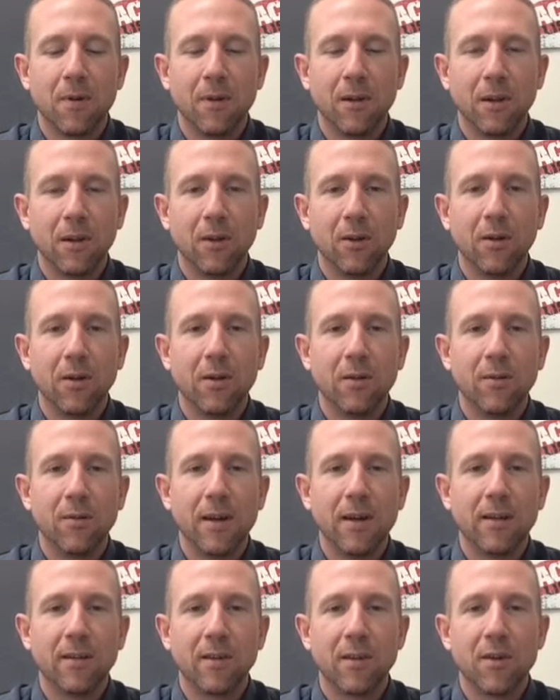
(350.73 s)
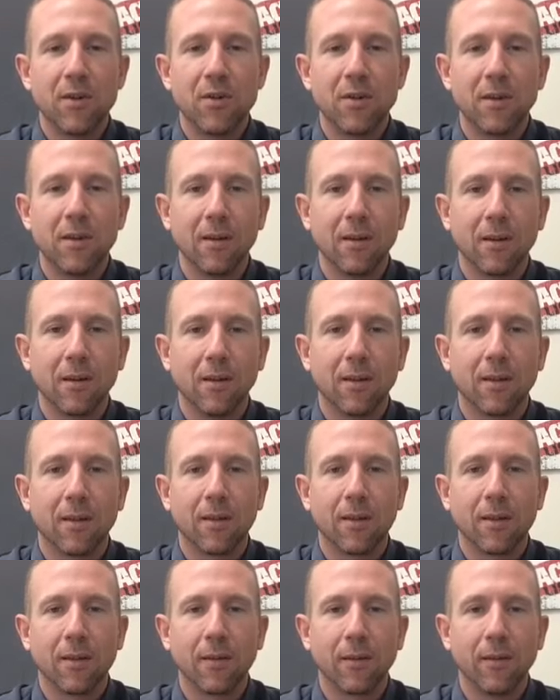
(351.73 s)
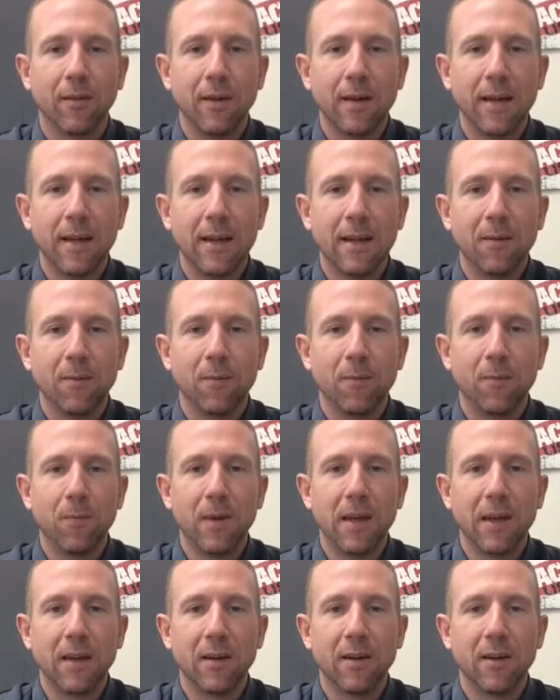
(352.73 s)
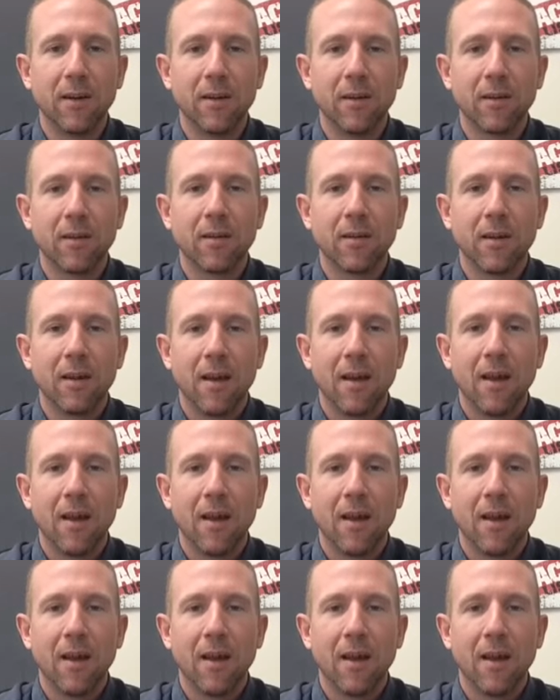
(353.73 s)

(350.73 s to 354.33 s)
you're researching 3 figures